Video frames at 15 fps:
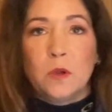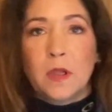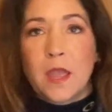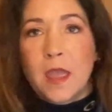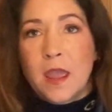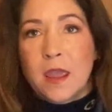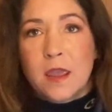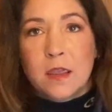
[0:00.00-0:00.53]

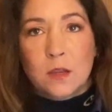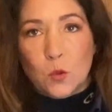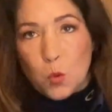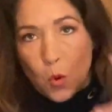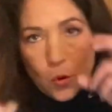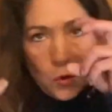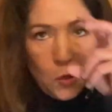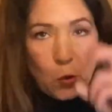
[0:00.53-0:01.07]
a
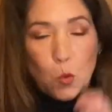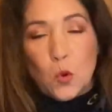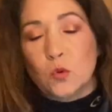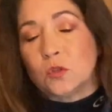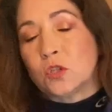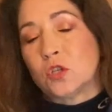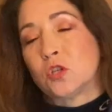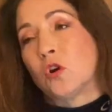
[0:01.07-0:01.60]
quote-unquote
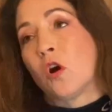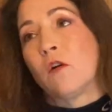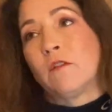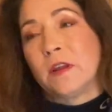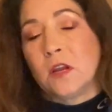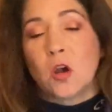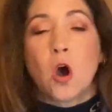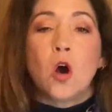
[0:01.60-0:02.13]

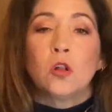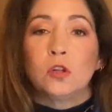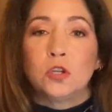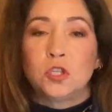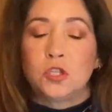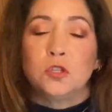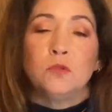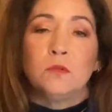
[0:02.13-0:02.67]
starving college
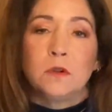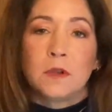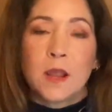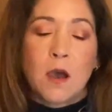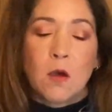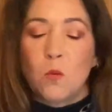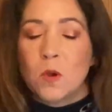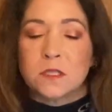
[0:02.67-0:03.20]
student. Now,
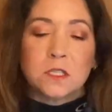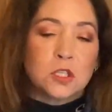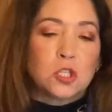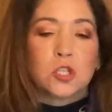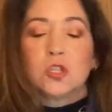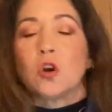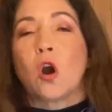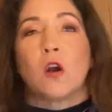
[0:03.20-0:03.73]
I wasn't
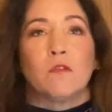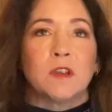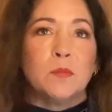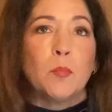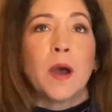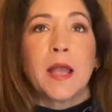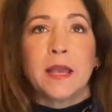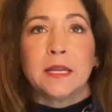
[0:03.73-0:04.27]
starving
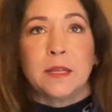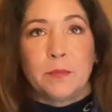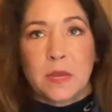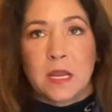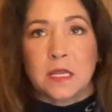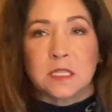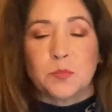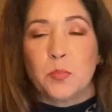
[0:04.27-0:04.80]
by any
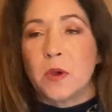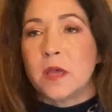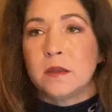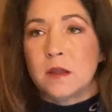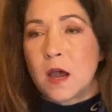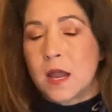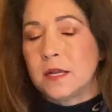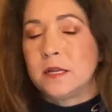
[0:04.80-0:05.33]
means, but
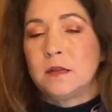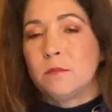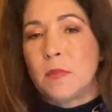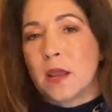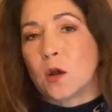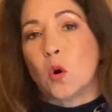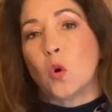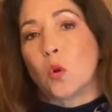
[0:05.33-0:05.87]
I didn't
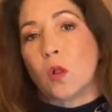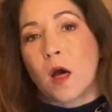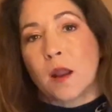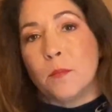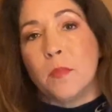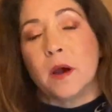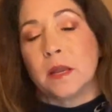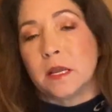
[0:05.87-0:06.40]
make a whole lot of
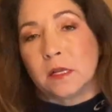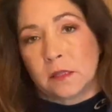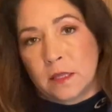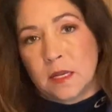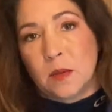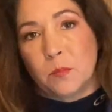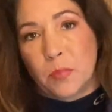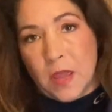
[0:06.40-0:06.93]
money
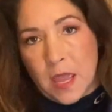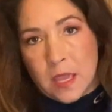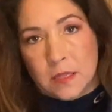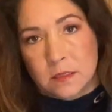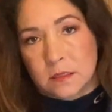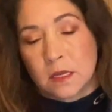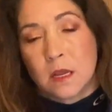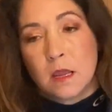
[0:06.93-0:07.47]
cleaning
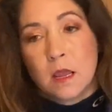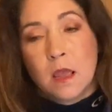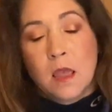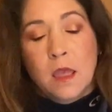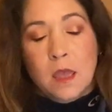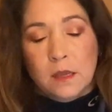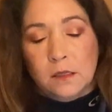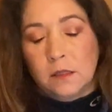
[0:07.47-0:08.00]
pens
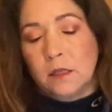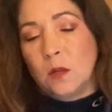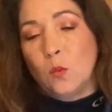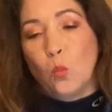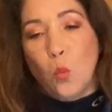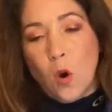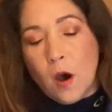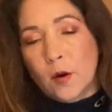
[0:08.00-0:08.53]
and
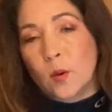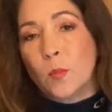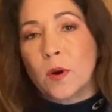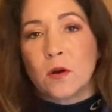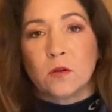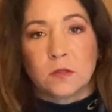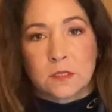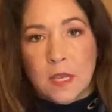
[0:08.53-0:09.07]
cleaning water
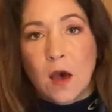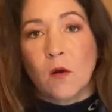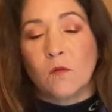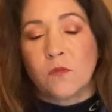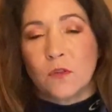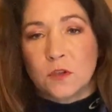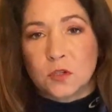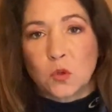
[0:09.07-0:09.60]
barrels out
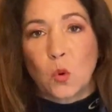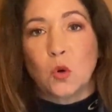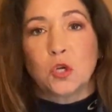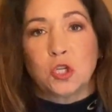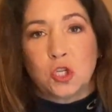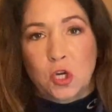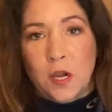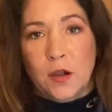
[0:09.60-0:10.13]
for this horse
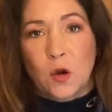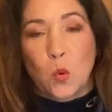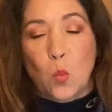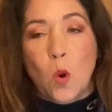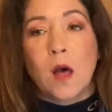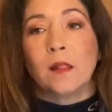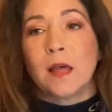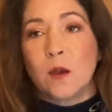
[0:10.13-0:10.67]
trainer
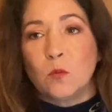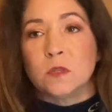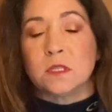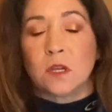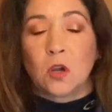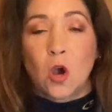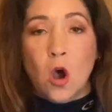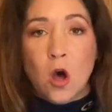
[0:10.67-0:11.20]
while I was
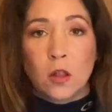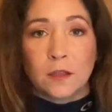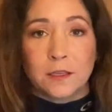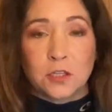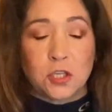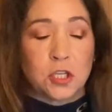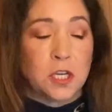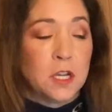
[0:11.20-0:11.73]
in
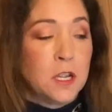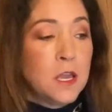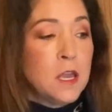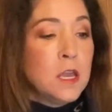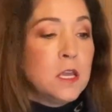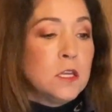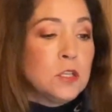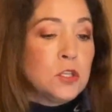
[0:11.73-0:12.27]
college.
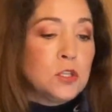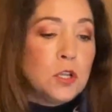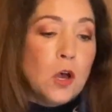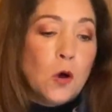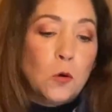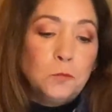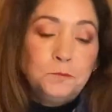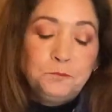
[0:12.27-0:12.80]

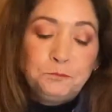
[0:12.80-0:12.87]
So